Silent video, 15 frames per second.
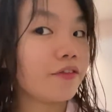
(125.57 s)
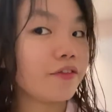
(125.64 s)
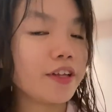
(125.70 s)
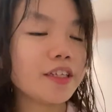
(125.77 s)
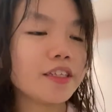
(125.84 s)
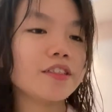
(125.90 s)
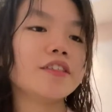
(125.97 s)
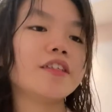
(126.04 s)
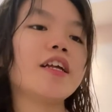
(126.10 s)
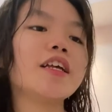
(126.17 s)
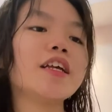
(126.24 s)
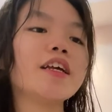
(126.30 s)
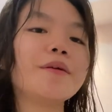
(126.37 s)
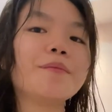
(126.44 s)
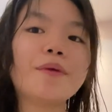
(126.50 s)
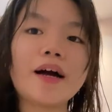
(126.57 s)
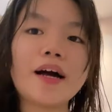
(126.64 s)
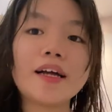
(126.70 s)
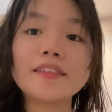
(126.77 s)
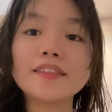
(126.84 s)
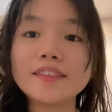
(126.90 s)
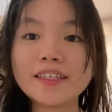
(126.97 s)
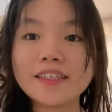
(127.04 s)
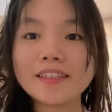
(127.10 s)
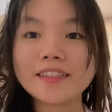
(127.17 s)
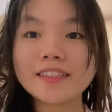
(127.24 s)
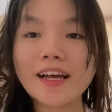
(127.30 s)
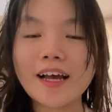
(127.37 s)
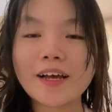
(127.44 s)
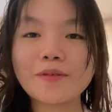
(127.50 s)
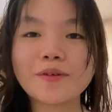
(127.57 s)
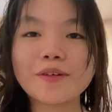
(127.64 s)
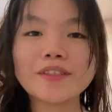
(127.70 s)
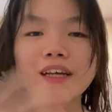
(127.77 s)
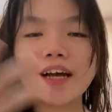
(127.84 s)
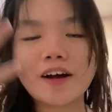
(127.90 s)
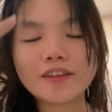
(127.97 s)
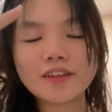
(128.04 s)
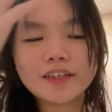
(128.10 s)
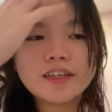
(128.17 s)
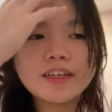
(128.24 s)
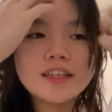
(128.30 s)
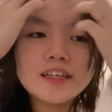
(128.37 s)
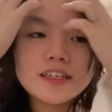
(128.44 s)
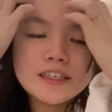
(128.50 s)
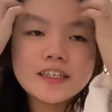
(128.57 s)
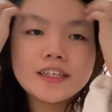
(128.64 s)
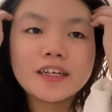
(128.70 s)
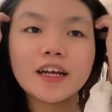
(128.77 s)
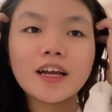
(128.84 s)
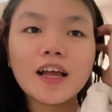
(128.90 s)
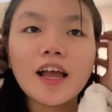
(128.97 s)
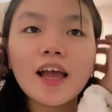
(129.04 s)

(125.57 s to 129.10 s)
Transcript: finished taking a bath since I was out earlier.